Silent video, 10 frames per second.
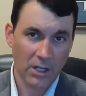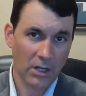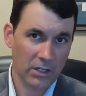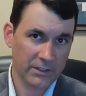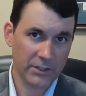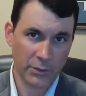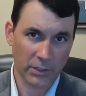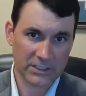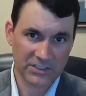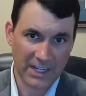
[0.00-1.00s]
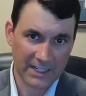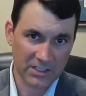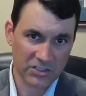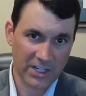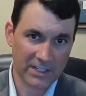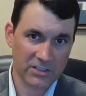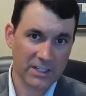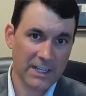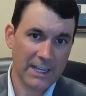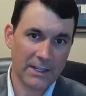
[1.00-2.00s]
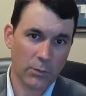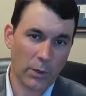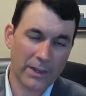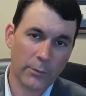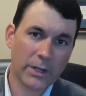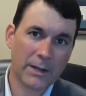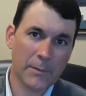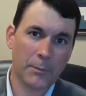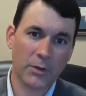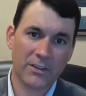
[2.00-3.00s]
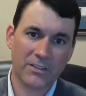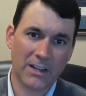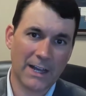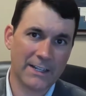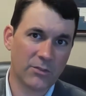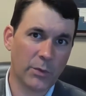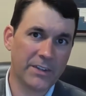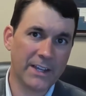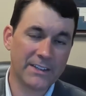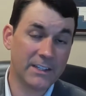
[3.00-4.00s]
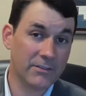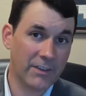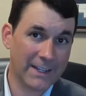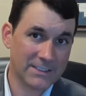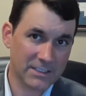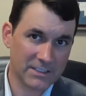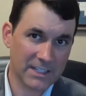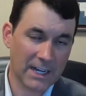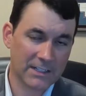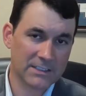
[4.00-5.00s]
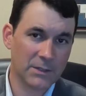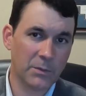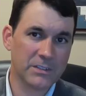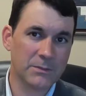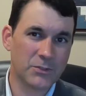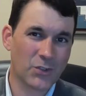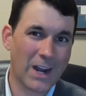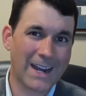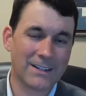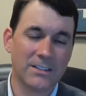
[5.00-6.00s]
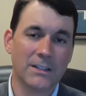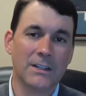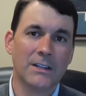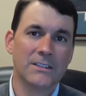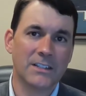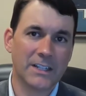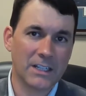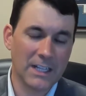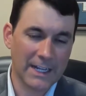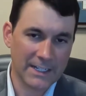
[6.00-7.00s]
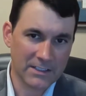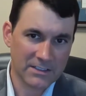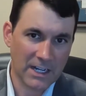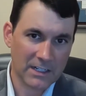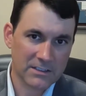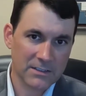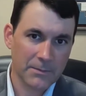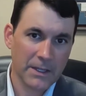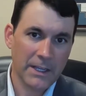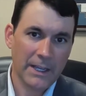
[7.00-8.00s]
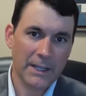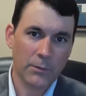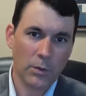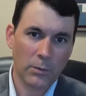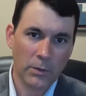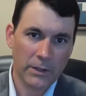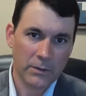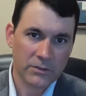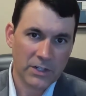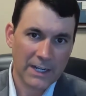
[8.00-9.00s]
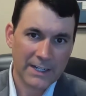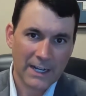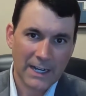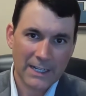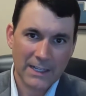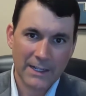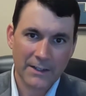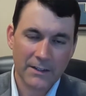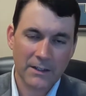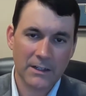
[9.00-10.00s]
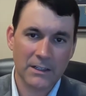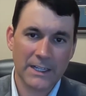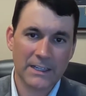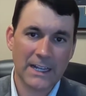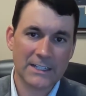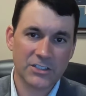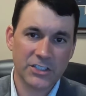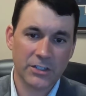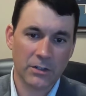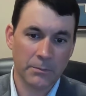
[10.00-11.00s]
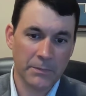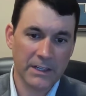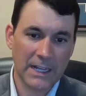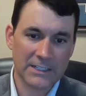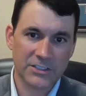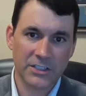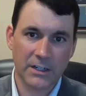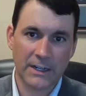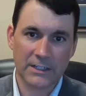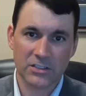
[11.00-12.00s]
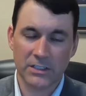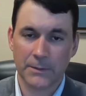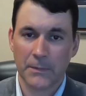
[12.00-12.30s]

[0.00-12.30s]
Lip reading: on the New York Stock Exchange. And the way that we come up with this line is that we take the advancing stocks and we subtract the declining stocks. And what we are trying to highlight late last year, or mid last year actually,